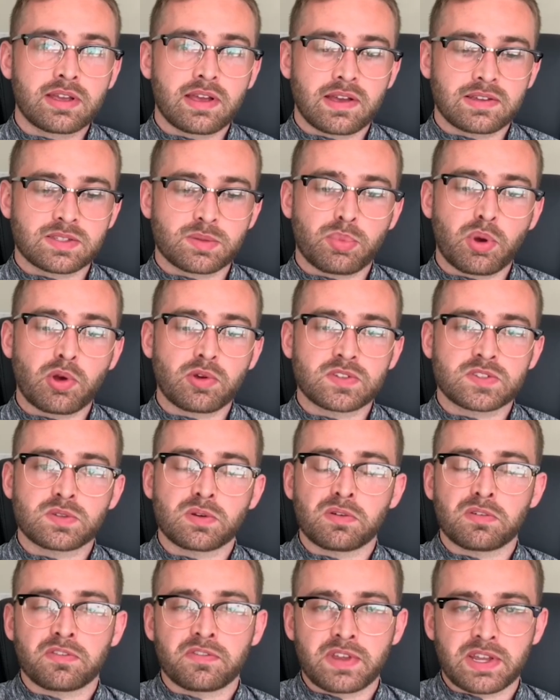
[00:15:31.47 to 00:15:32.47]
as opposed to
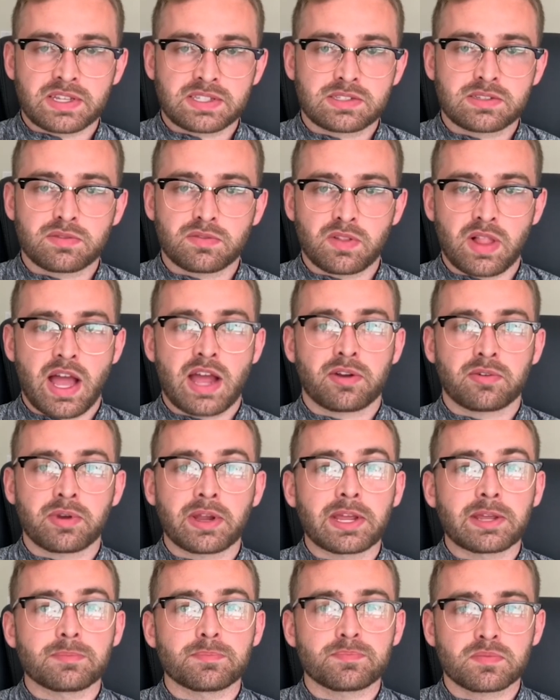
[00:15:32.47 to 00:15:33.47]
a fixed flat
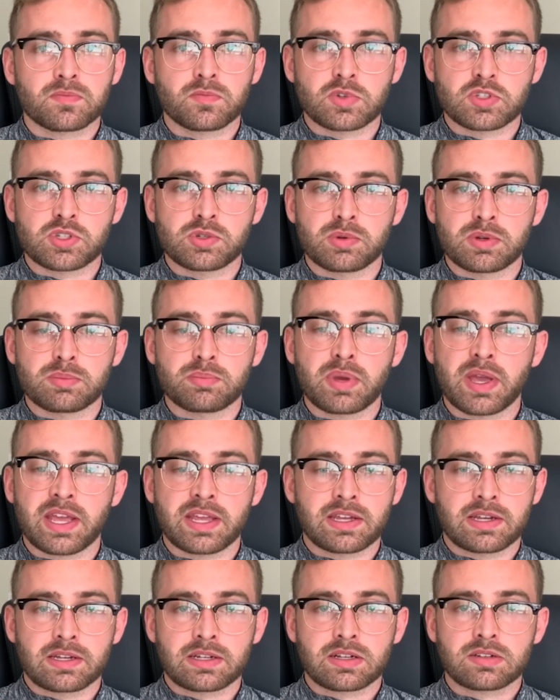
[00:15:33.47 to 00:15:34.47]
rate, which you would
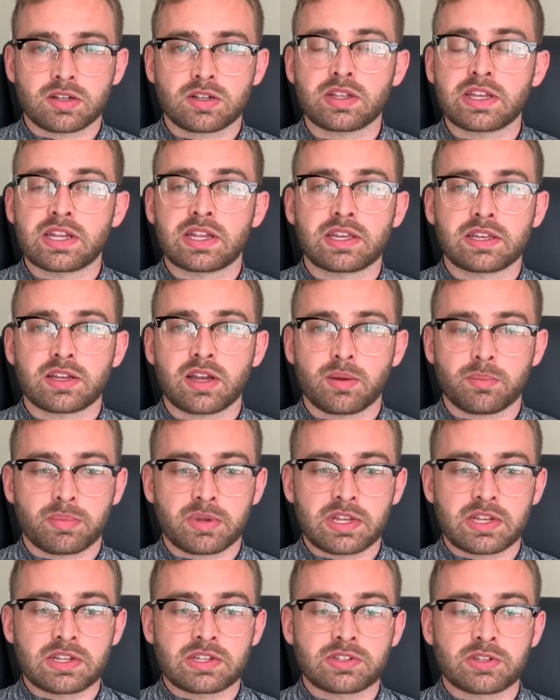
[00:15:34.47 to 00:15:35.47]
pay a cleaning
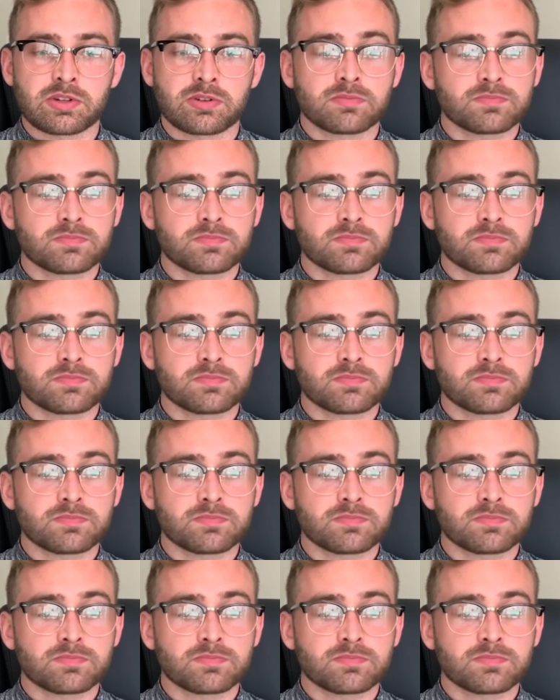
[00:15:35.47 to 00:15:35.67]
company to do.